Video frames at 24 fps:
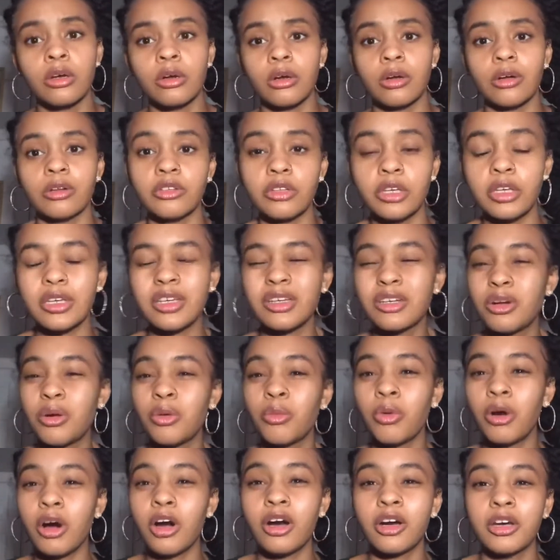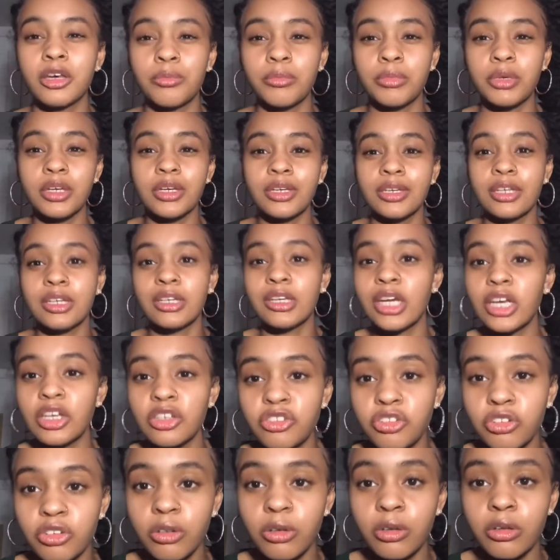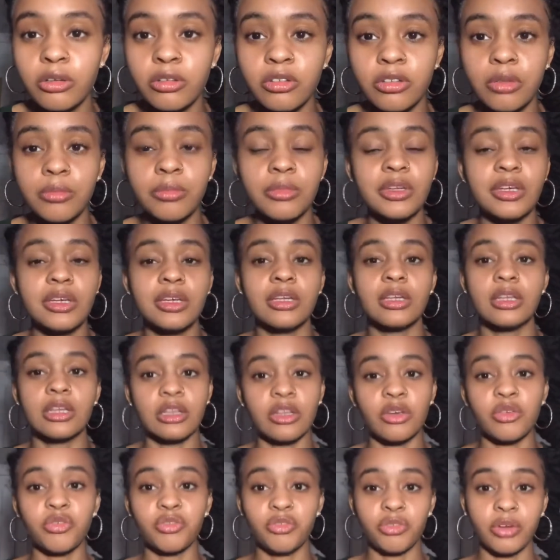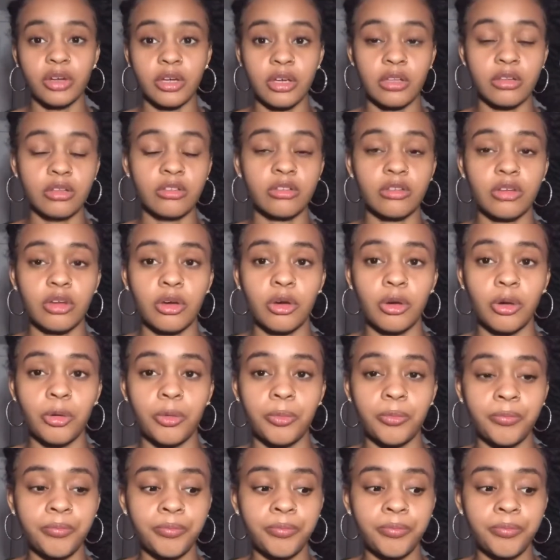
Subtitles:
or taking a walk and being in nature or something different. So